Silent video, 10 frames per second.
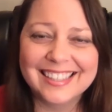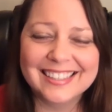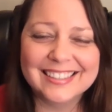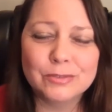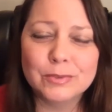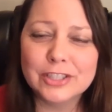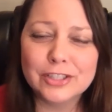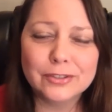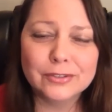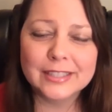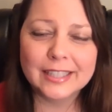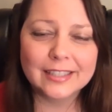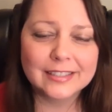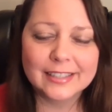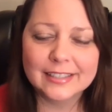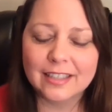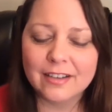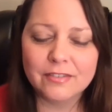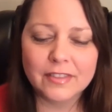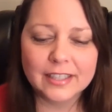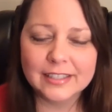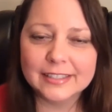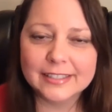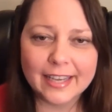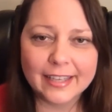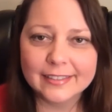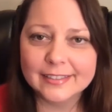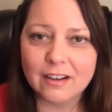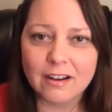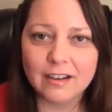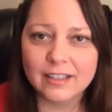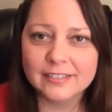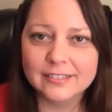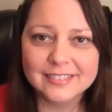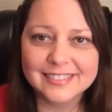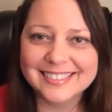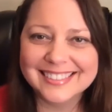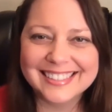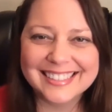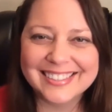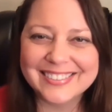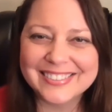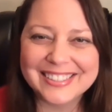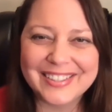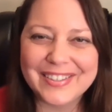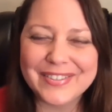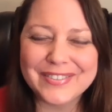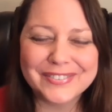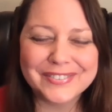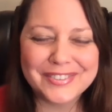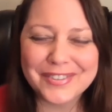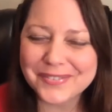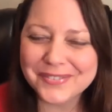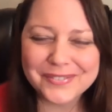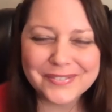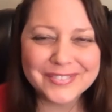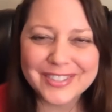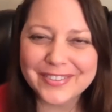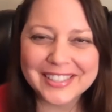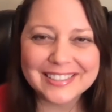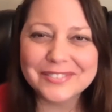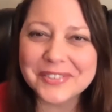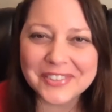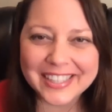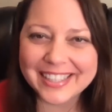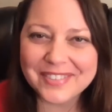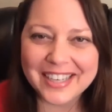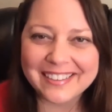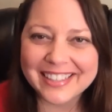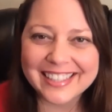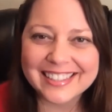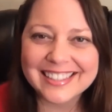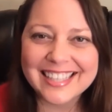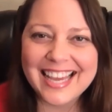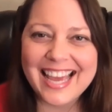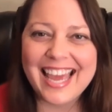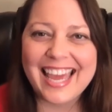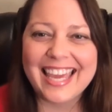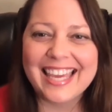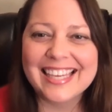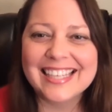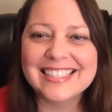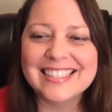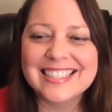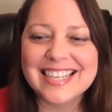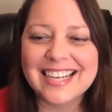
Because once you sanitize off, then it's dead, it's gone, so no need to worry about it. And